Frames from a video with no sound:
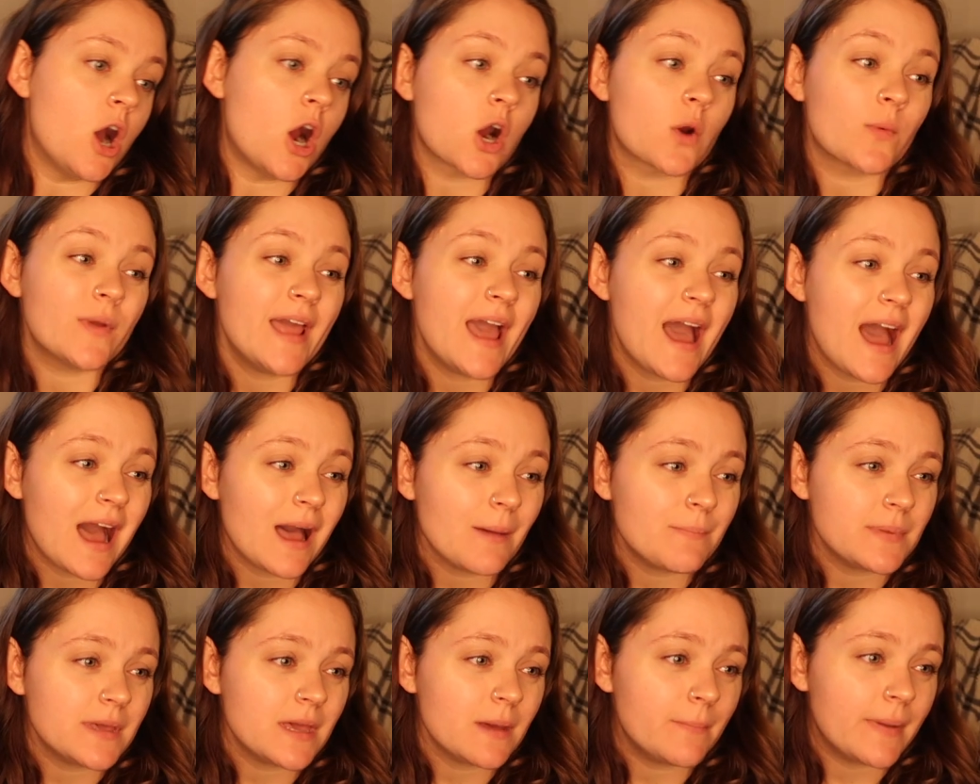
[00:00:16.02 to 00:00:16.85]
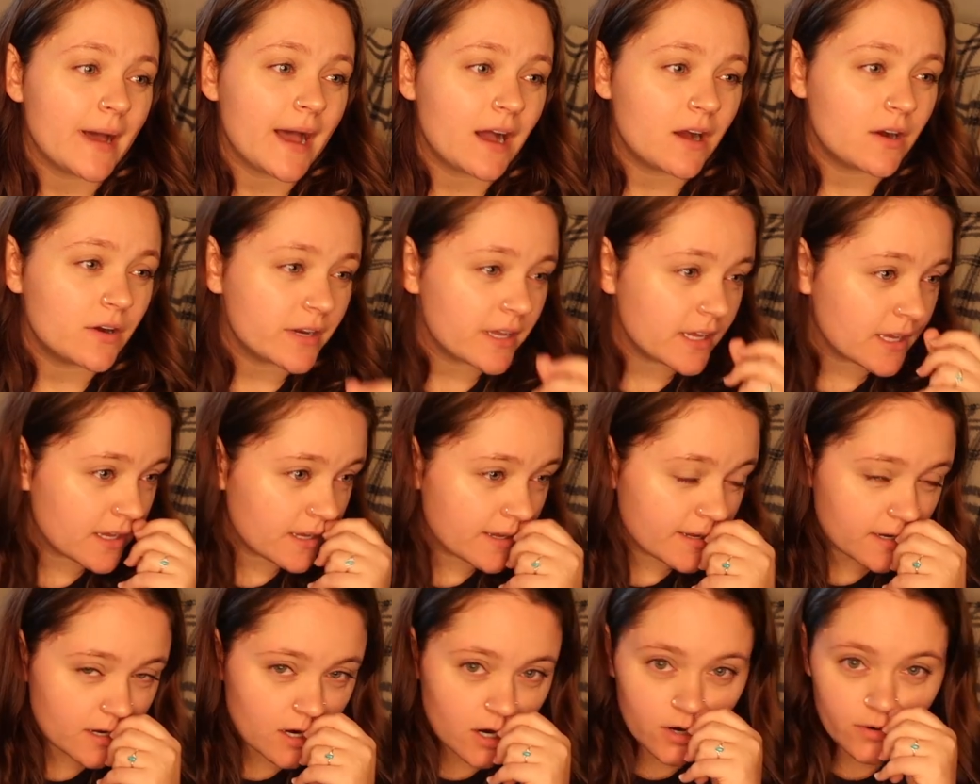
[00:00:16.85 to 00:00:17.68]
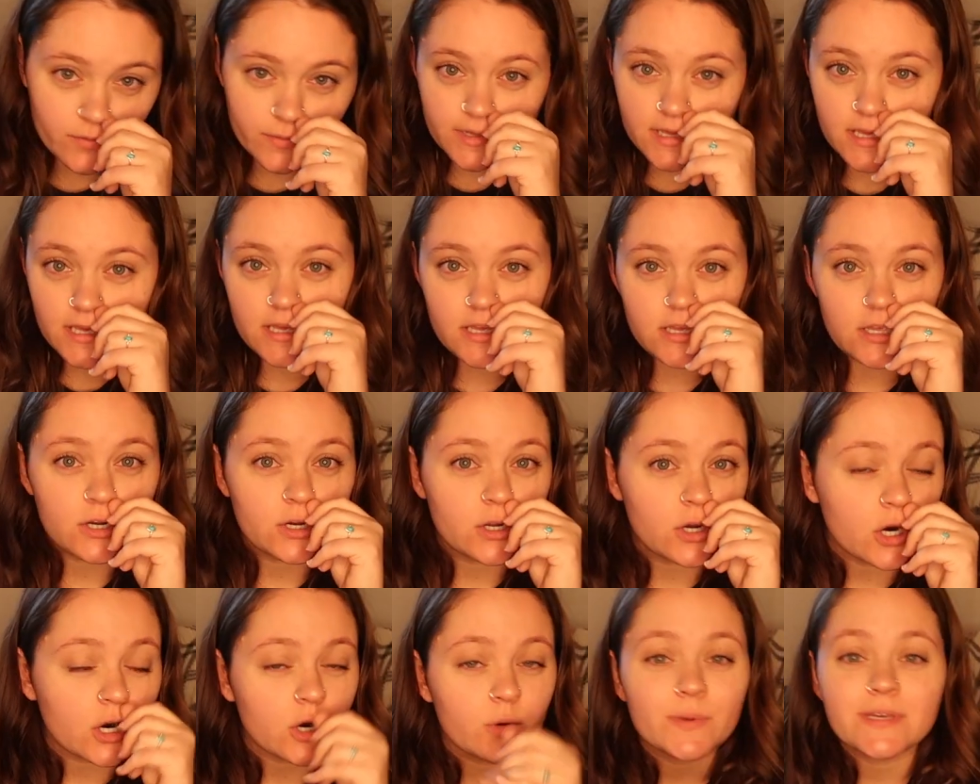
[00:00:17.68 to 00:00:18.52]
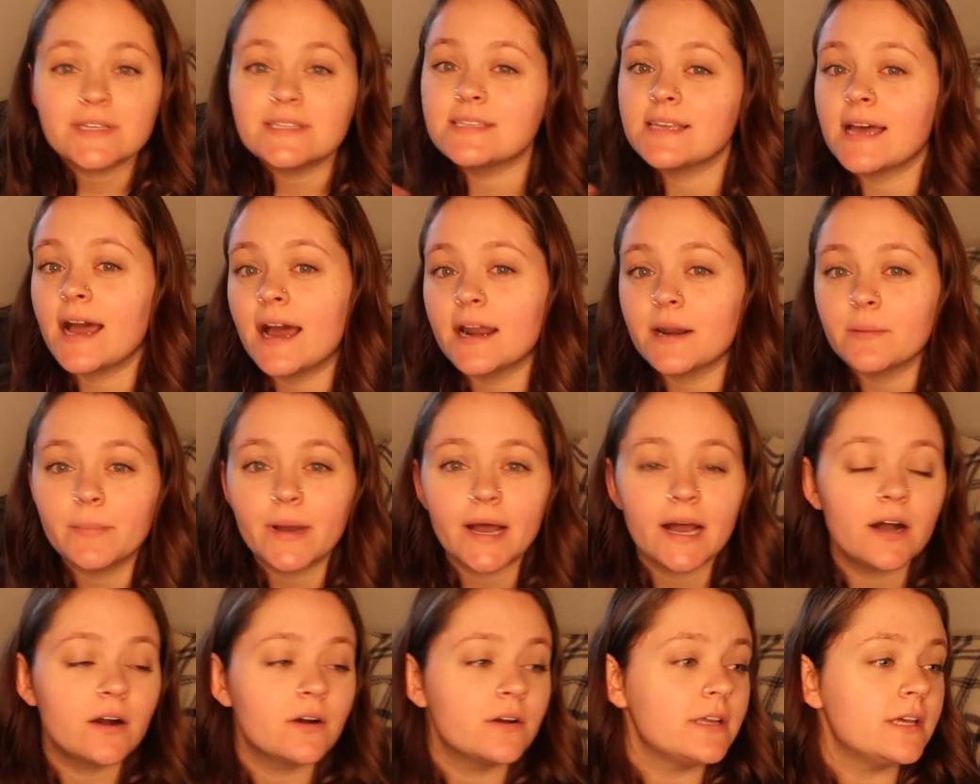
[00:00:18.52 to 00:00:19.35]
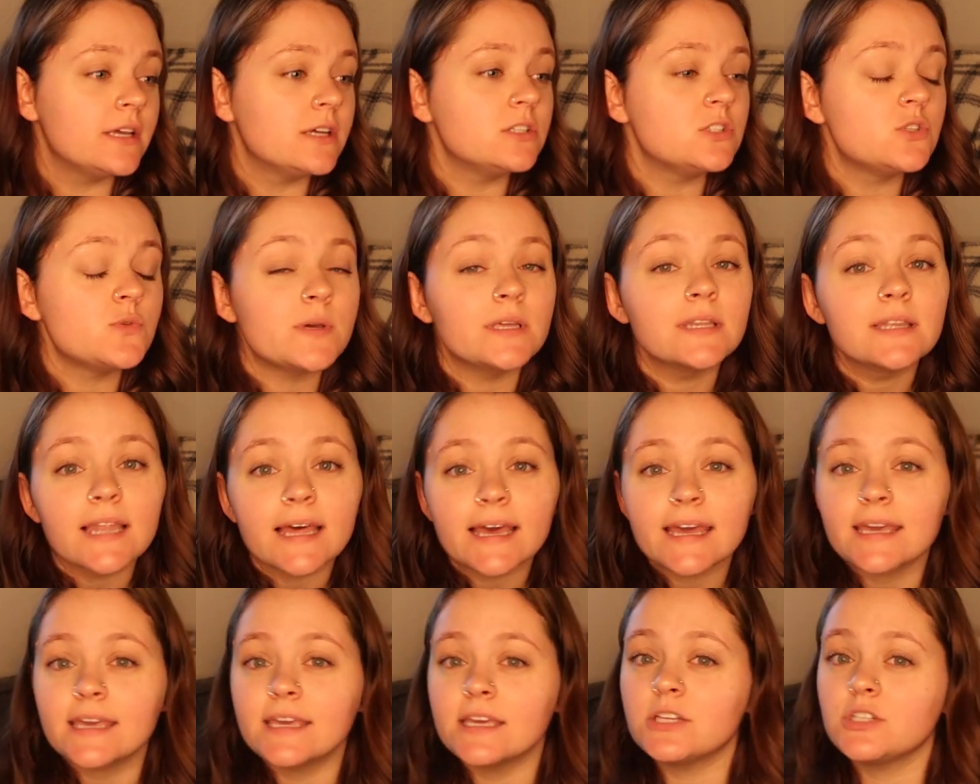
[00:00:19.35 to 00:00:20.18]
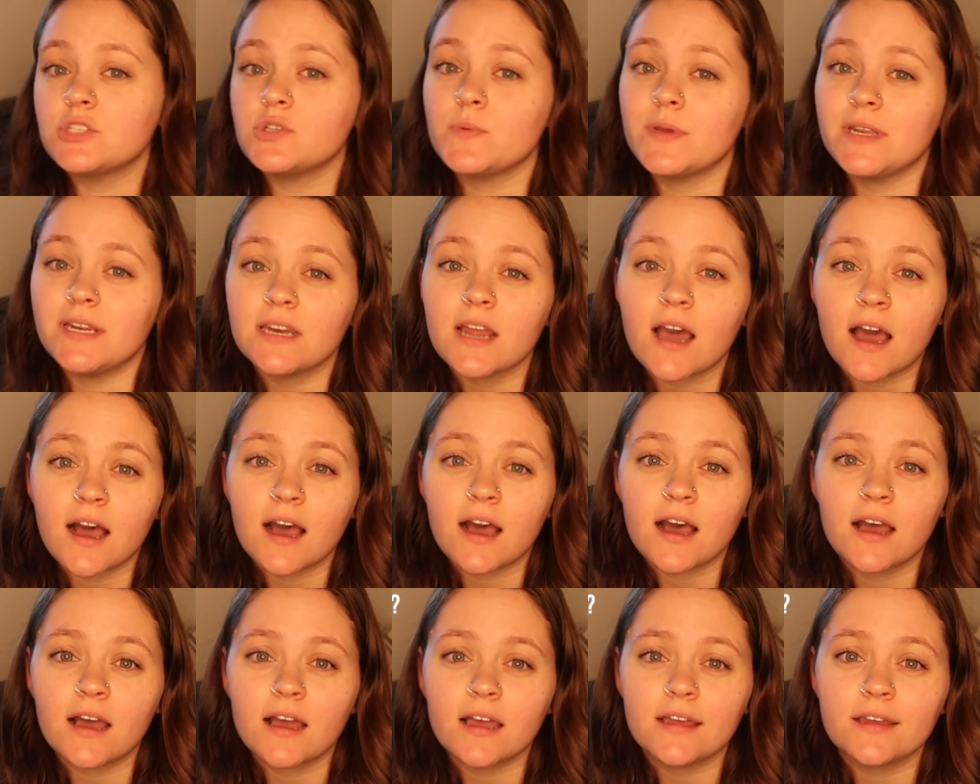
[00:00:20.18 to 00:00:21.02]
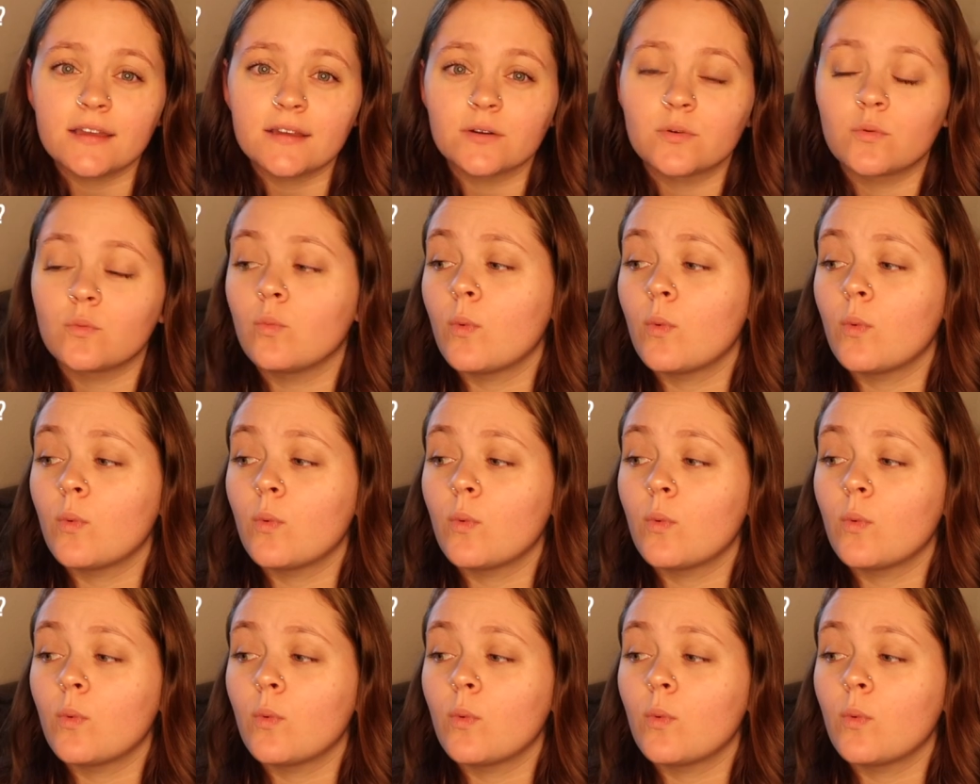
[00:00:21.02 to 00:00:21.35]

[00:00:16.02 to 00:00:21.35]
Are we happy about it? Are we, you know, are we sad about it? Do we like it? Do we not?